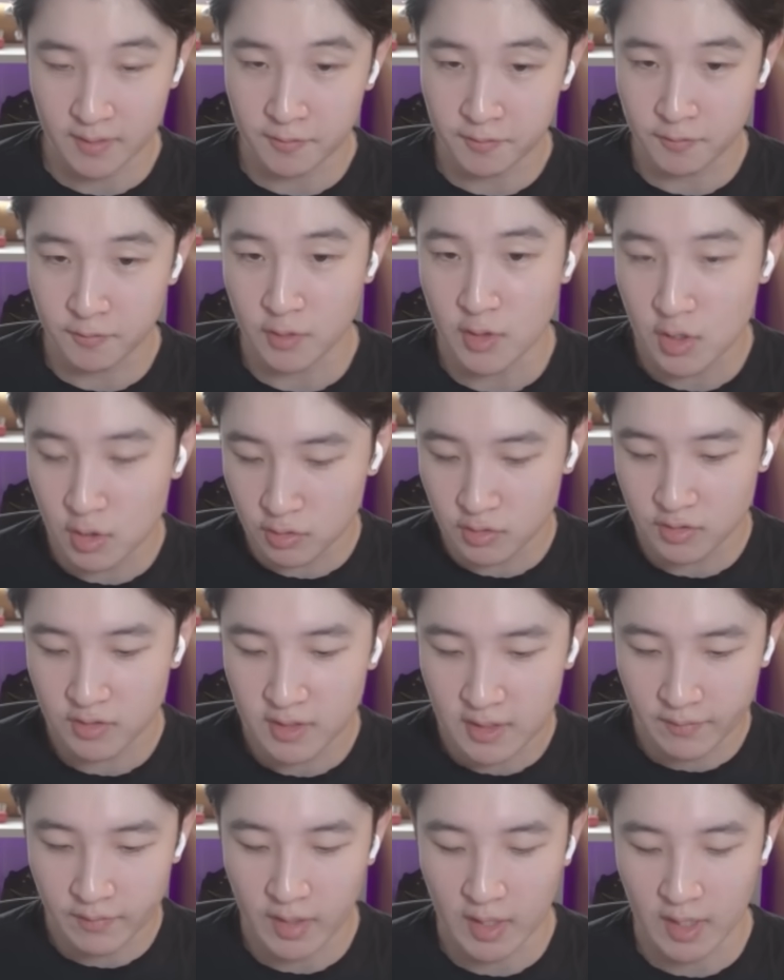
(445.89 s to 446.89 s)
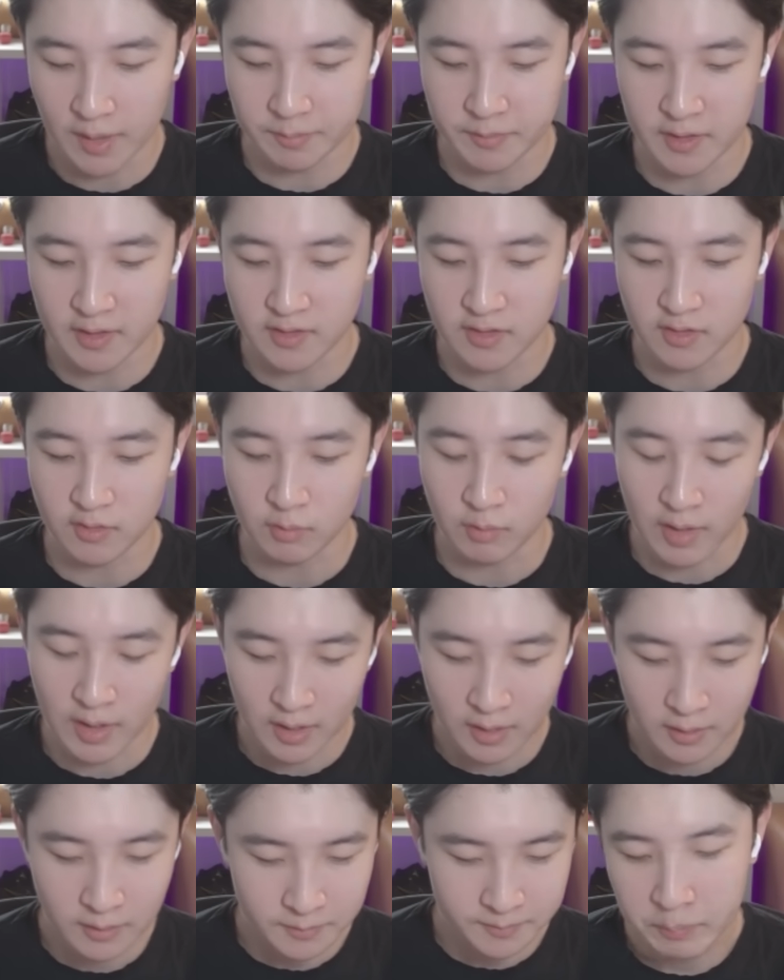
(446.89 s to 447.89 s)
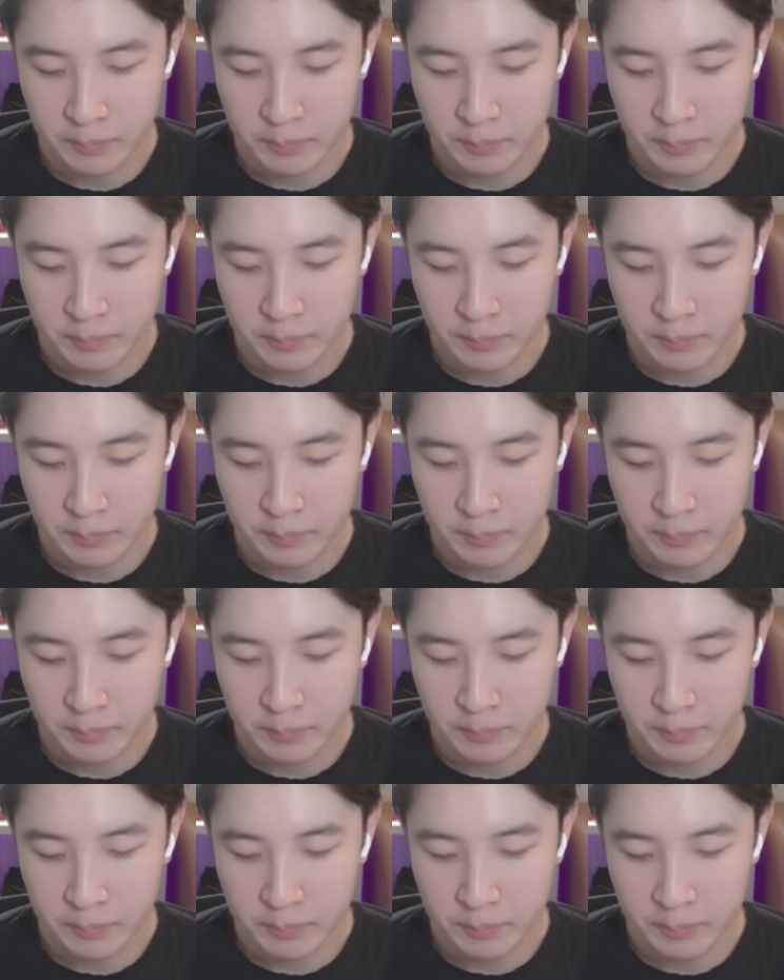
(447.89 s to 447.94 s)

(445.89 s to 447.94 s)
frequency of the updates as well.